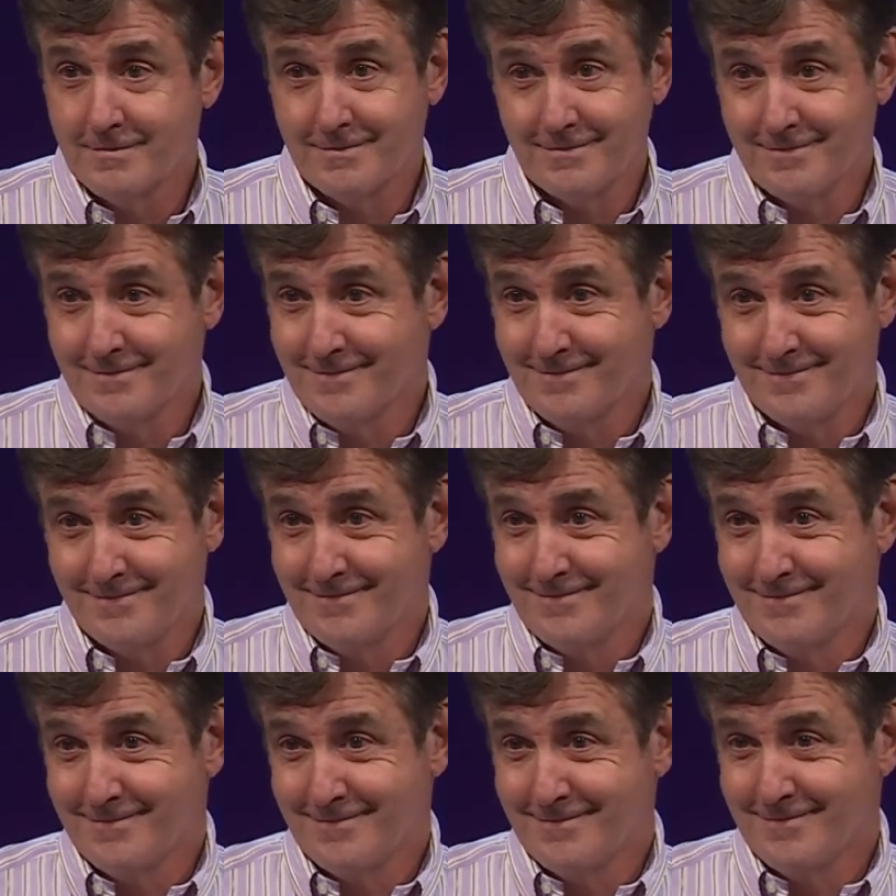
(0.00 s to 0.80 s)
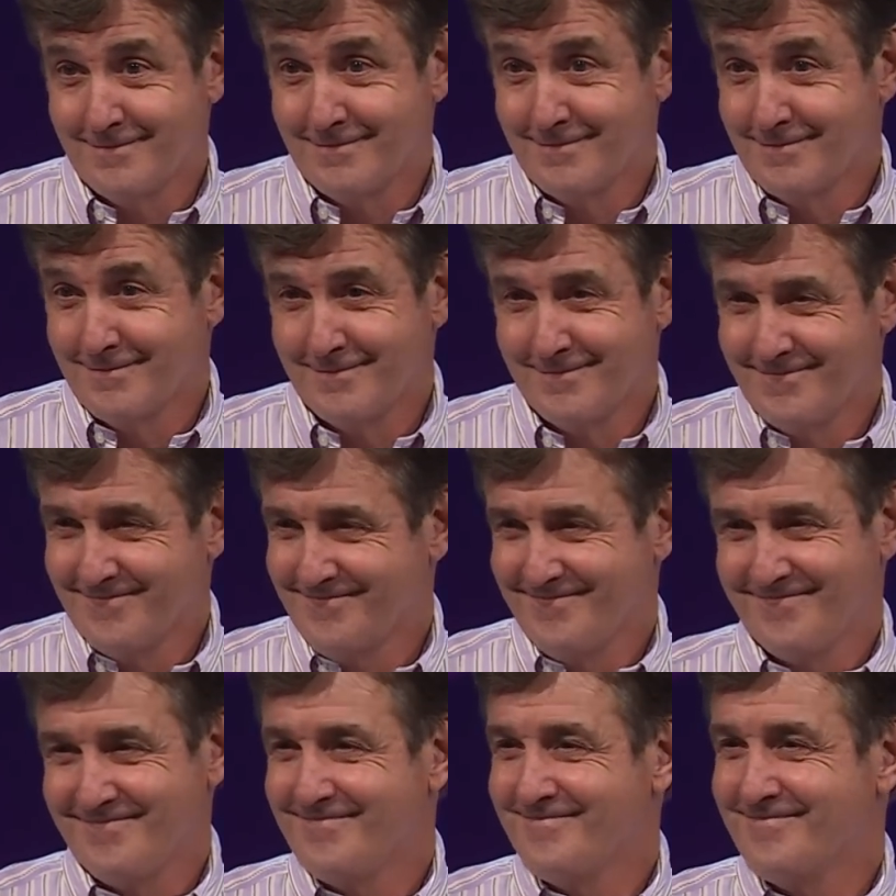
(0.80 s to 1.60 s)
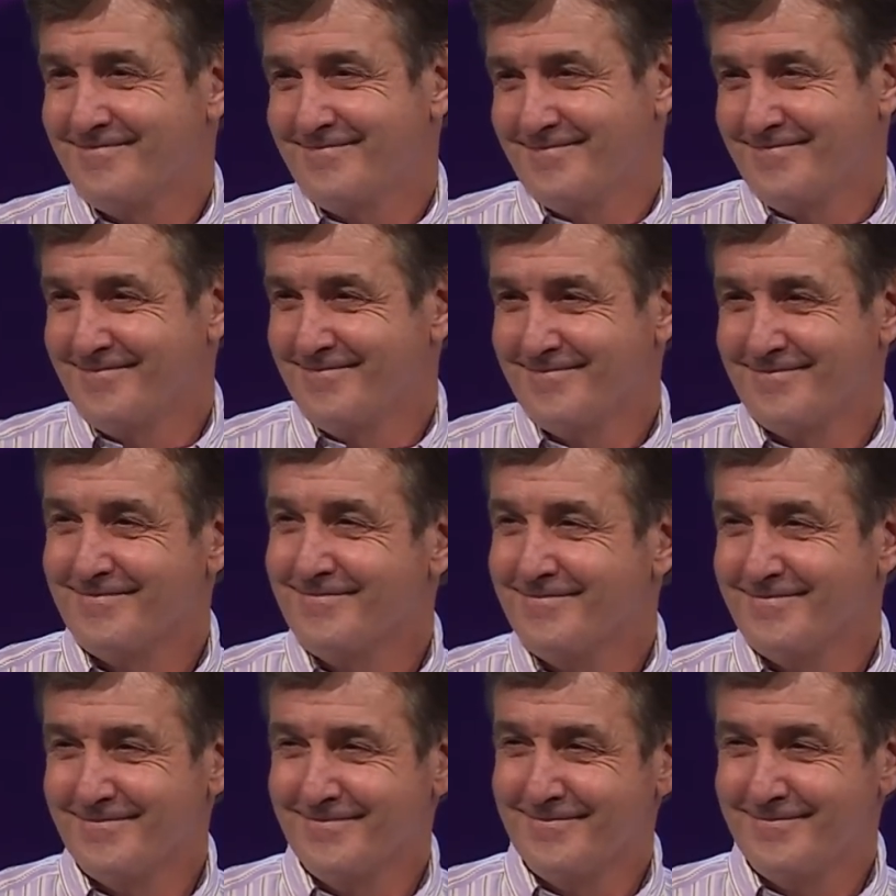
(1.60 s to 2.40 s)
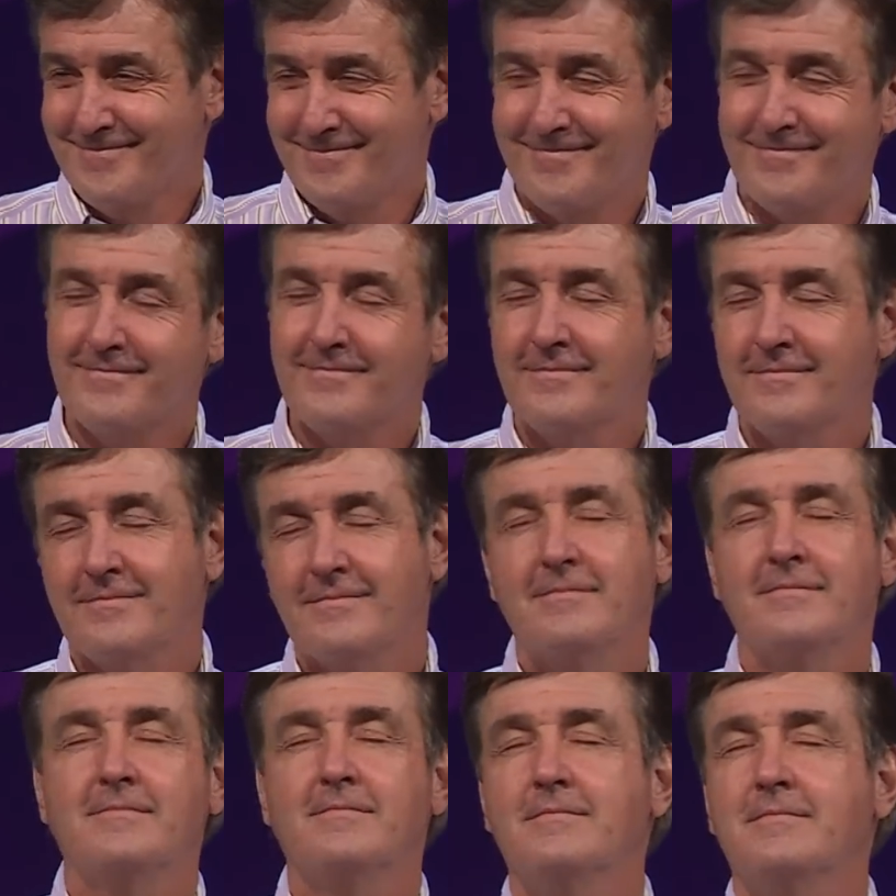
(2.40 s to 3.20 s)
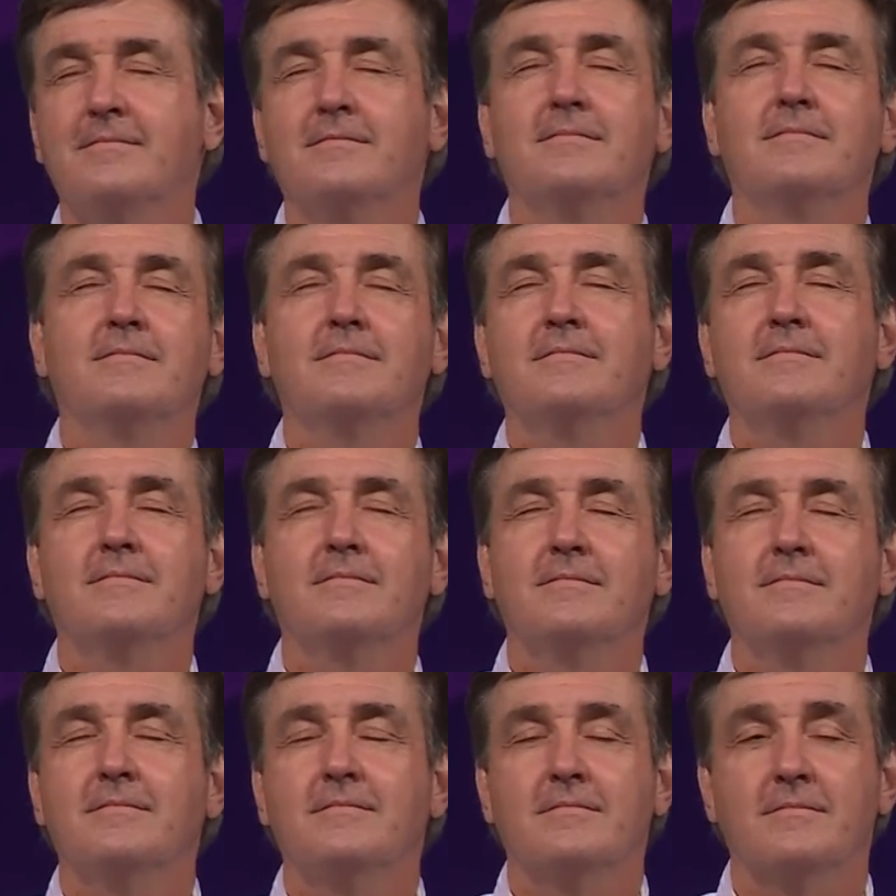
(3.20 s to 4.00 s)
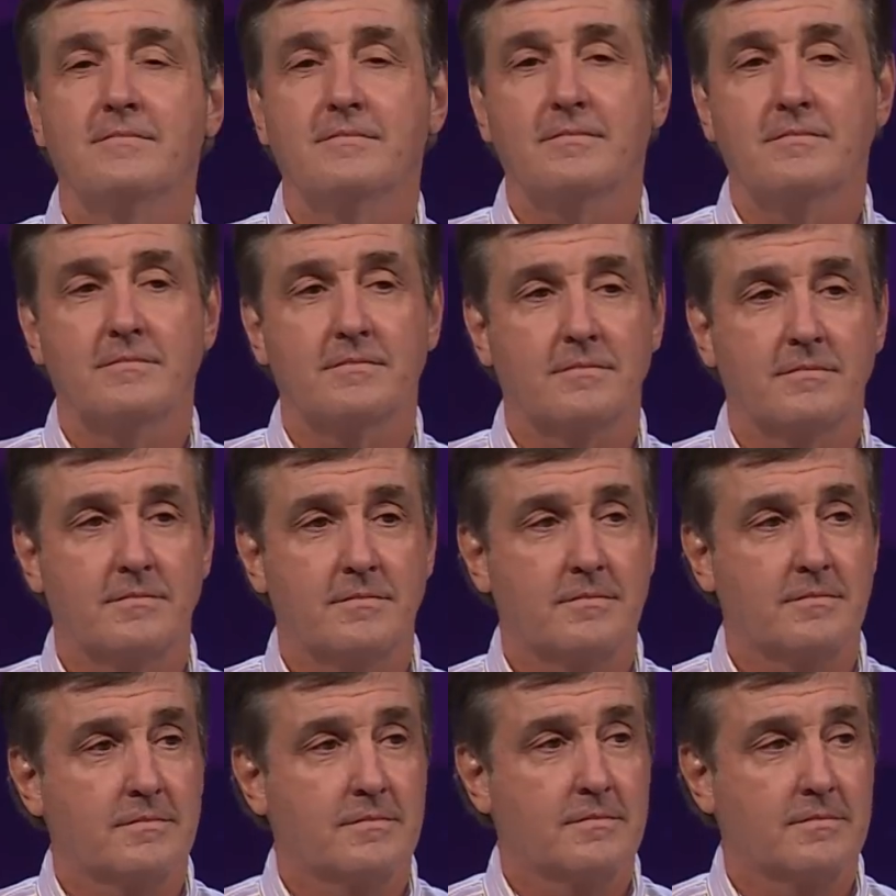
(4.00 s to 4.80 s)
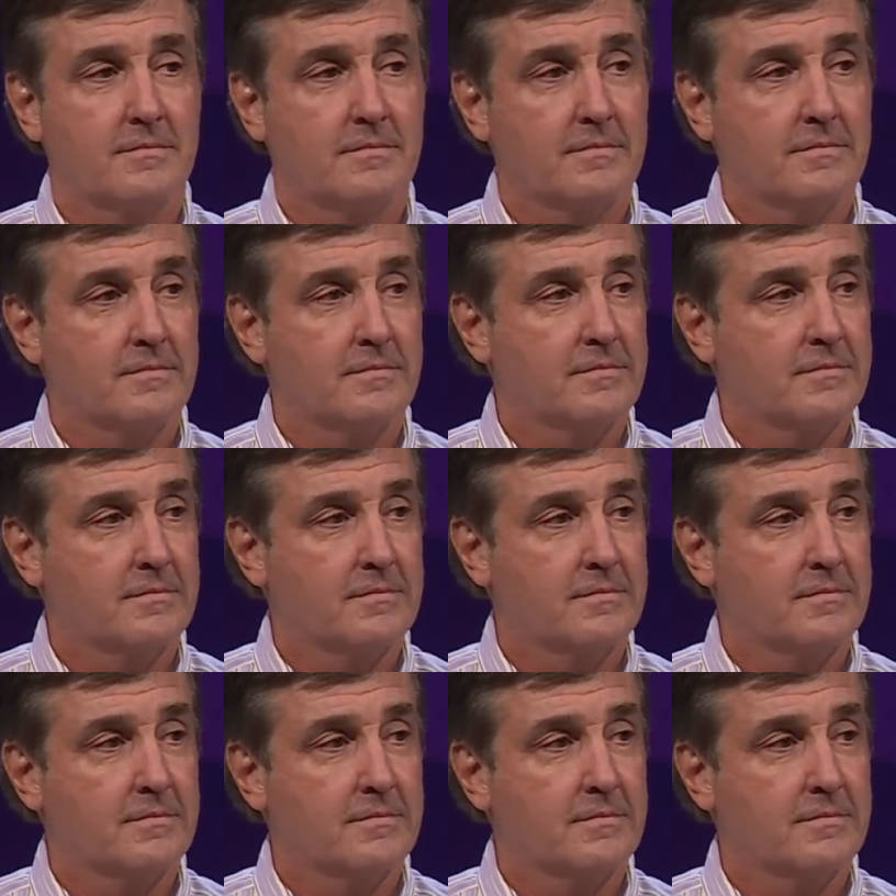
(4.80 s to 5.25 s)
No one is speaking in this clip.